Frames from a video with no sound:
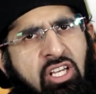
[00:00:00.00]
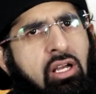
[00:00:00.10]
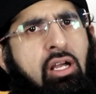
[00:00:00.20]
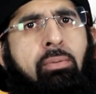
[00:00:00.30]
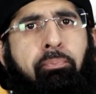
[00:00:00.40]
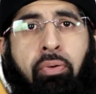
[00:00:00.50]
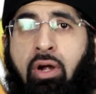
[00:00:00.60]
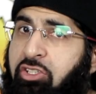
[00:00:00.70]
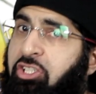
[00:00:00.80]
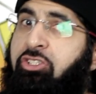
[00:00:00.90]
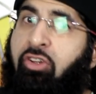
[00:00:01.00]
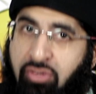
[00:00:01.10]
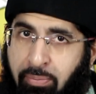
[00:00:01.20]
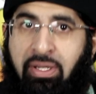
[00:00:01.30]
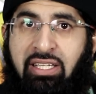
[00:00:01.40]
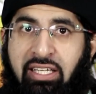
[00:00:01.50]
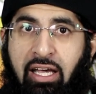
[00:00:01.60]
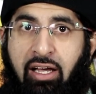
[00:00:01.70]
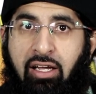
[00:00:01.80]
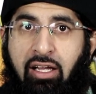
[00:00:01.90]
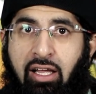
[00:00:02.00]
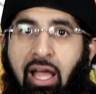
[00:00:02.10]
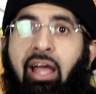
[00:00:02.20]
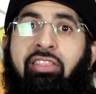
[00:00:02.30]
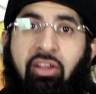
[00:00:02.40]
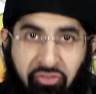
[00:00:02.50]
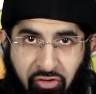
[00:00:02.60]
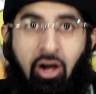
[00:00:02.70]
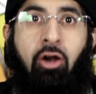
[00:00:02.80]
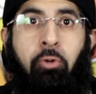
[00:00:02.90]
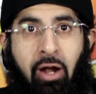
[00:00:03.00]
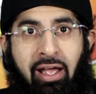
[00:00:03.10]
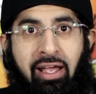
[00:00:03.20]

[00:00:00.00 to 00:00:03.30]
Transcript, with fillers: Certain branches of the media and the far